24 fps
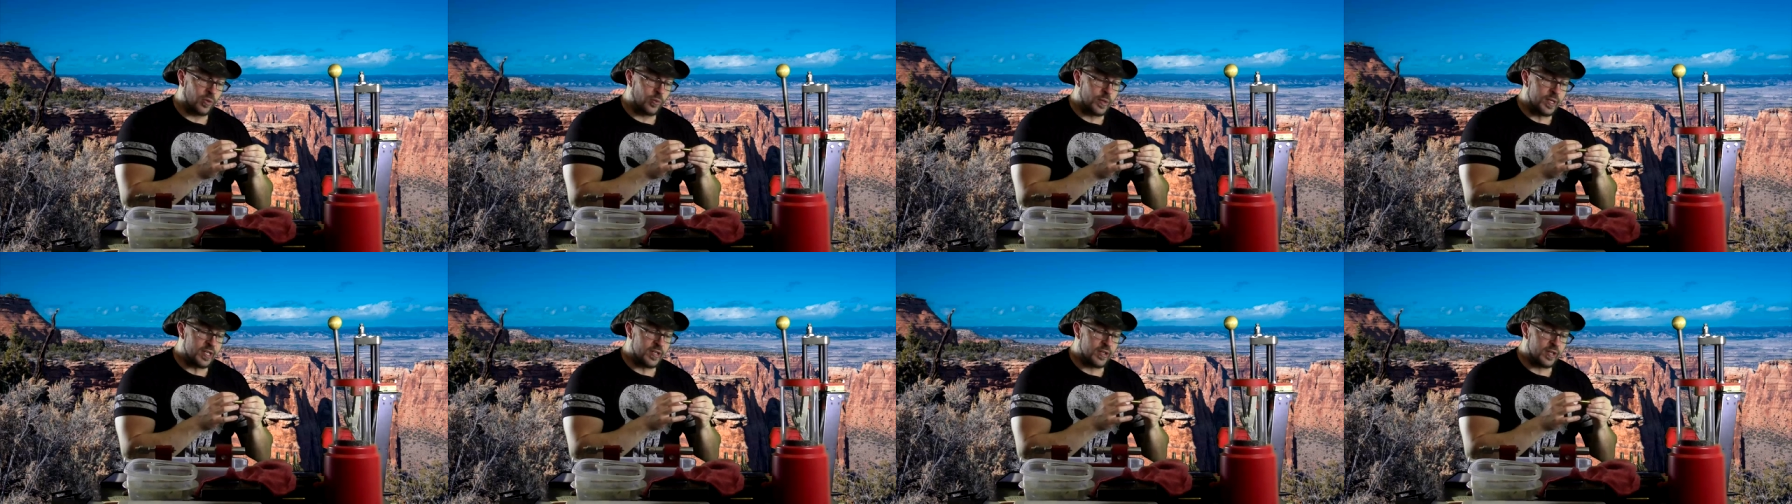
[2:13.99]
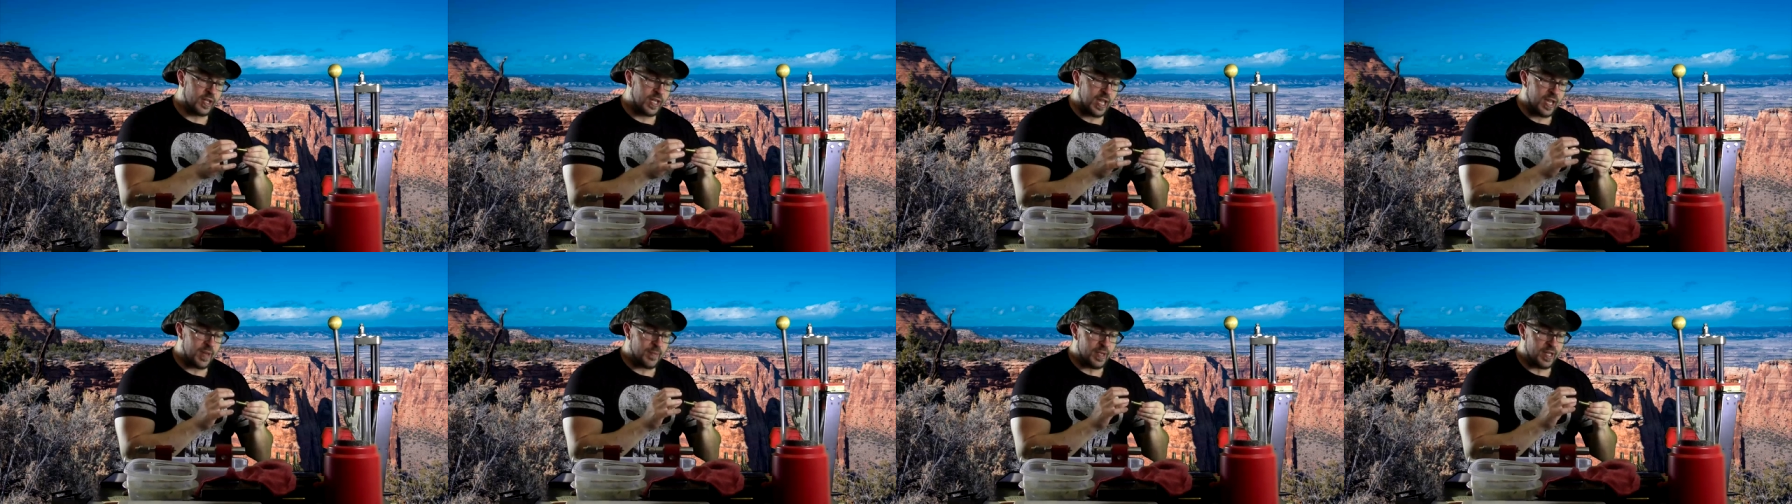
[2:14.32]

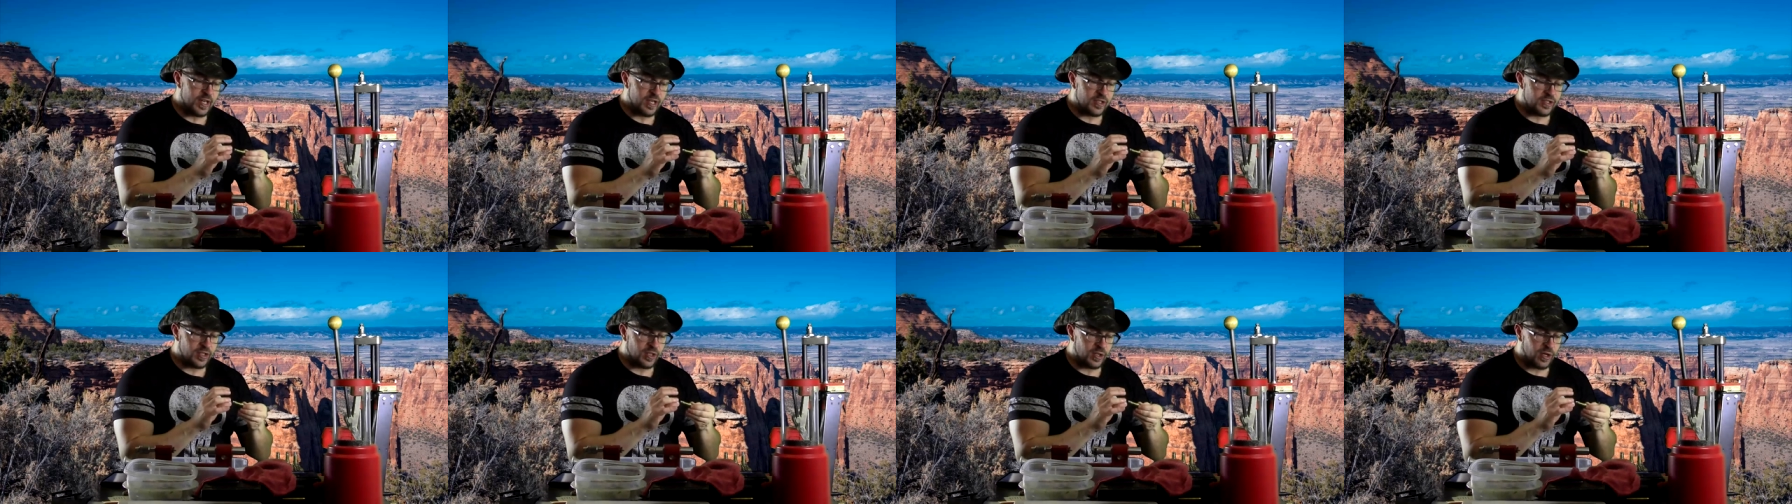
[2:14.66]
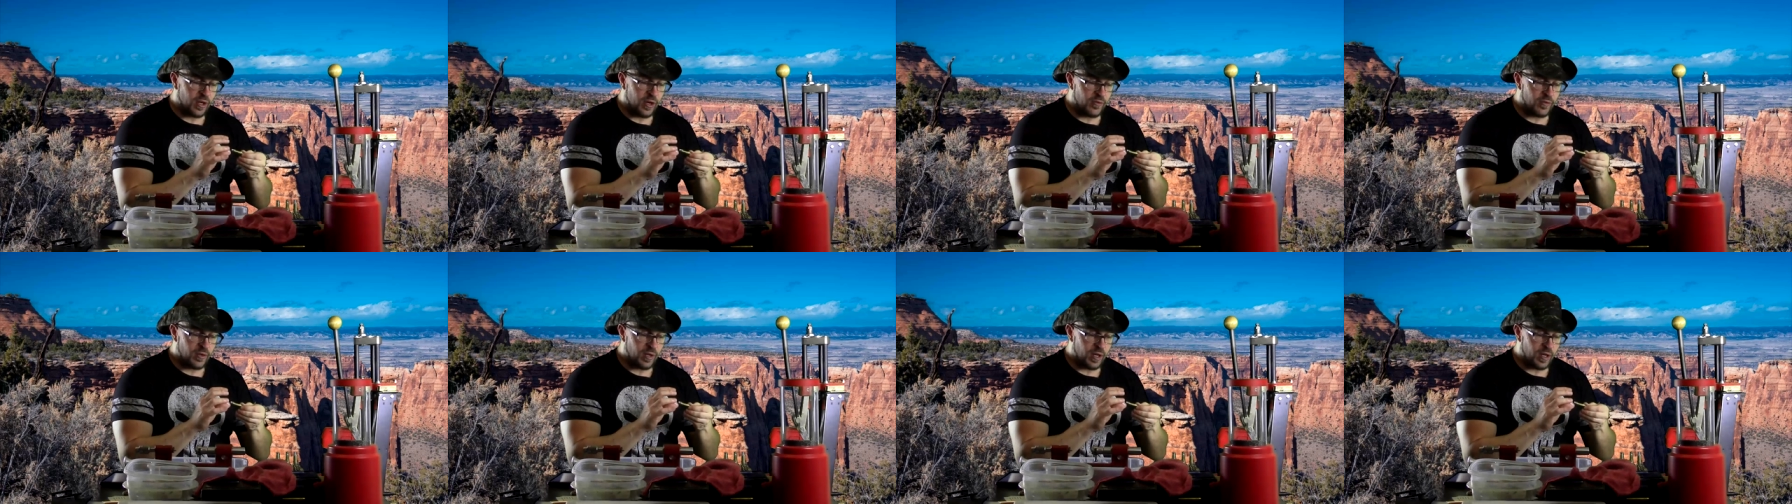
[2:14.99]
Weider came in and took
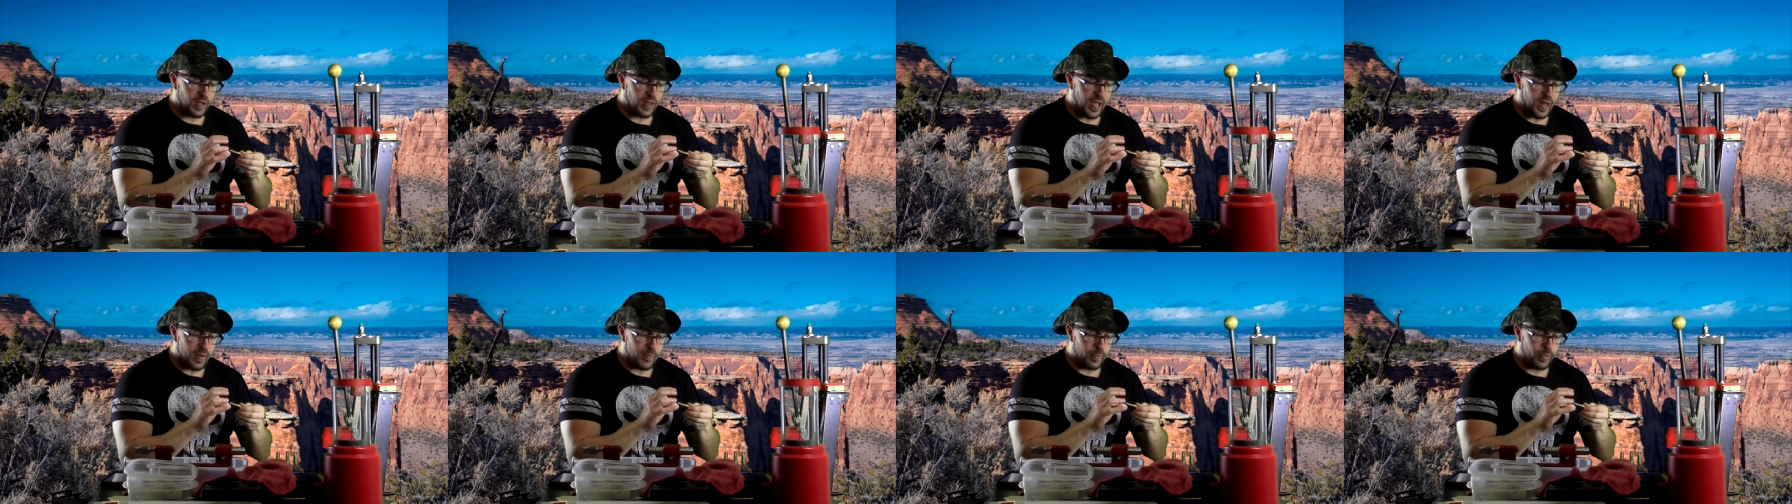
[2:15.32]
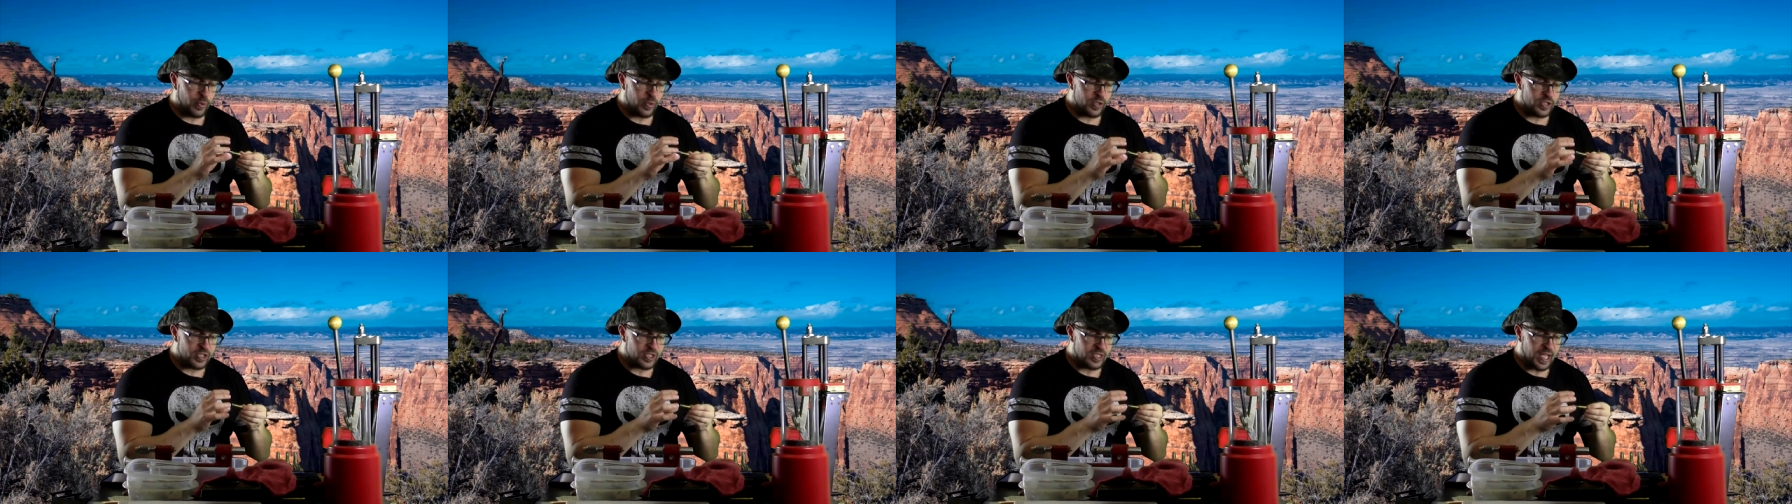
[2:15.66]
over all of that and
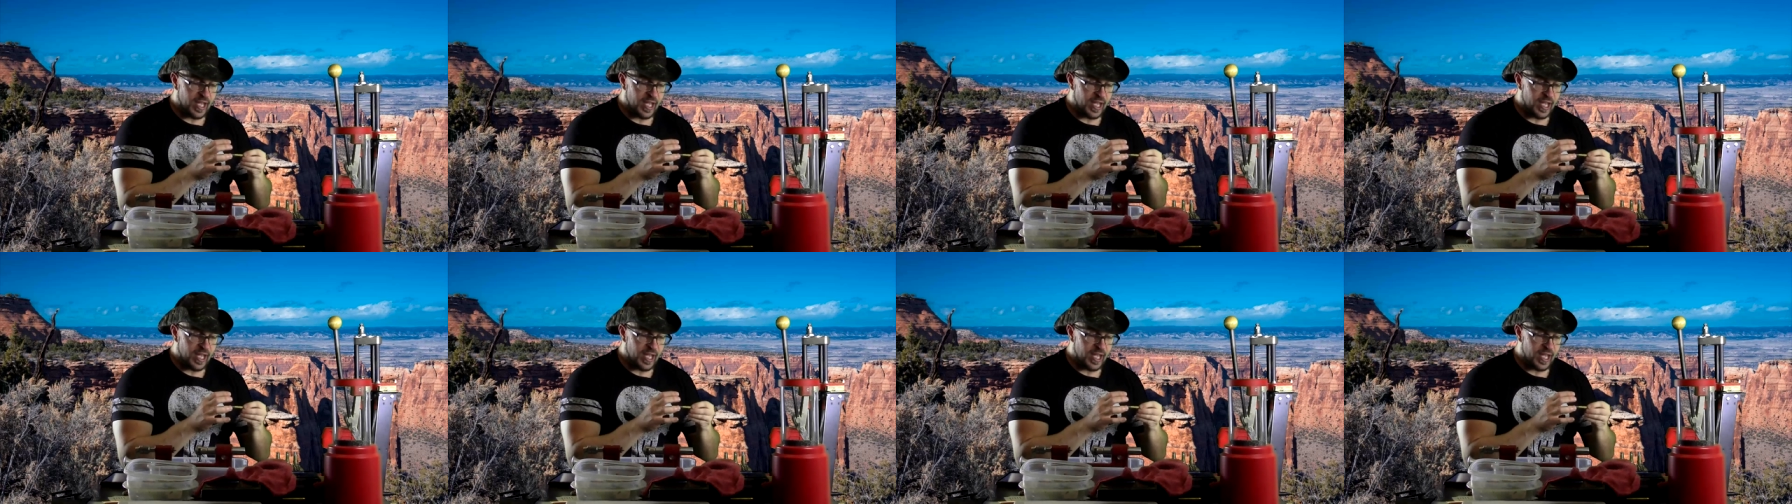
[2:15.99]
pushed